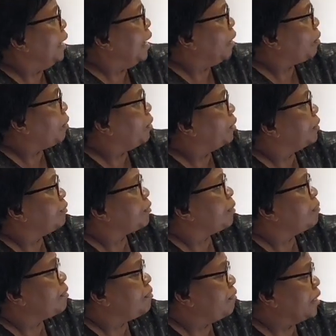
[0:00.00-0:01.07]
they are called
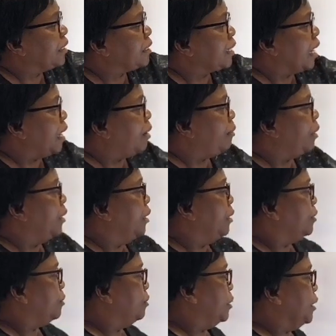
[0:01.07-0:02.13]
from the first hour
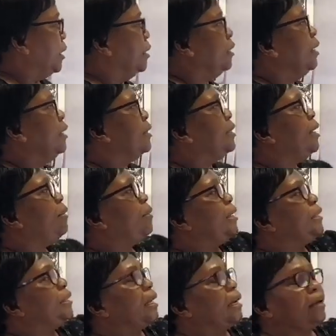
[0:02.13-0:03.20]
to today, there
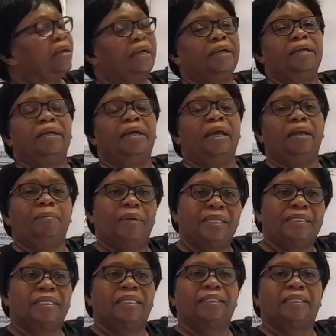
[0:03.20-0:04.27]
was a
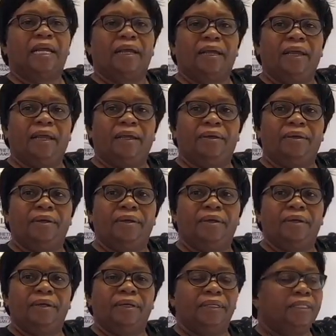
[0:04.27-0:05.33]
messenger. Yes.
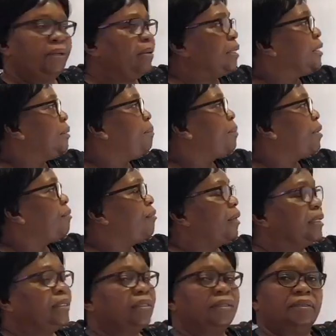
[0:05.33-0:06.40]
There was a
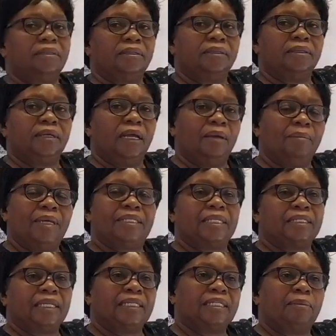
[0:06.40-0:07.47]
prophet. A
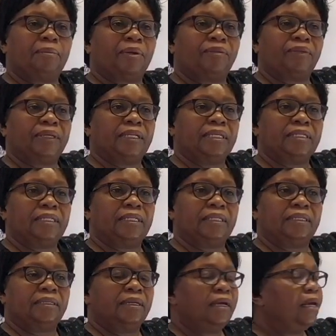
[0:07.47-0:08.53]
messenger is a prophet, isn't
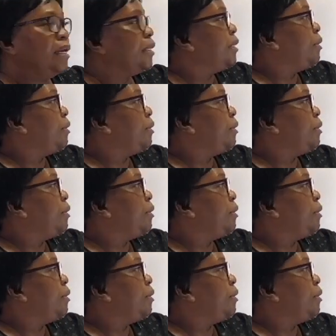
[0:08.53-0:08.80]
it?